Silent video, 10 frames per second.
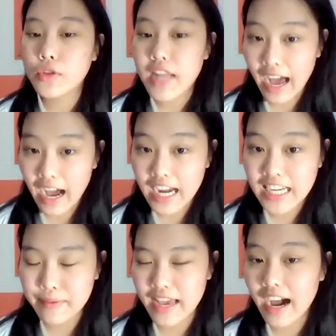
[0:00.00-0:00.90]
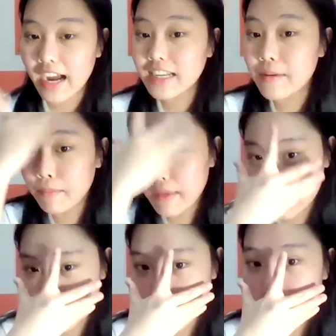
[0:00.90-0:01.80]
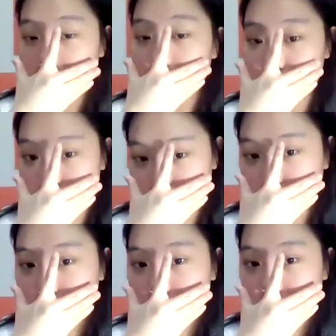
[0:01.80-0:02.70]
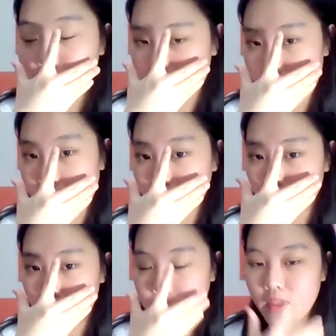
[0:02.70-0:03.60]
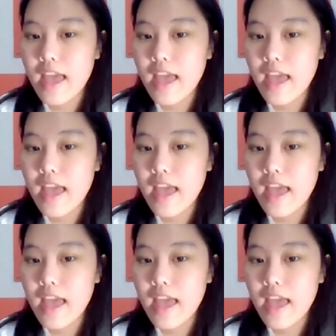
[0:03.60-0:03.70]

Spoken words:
could hide behind the mask of civilized behavior.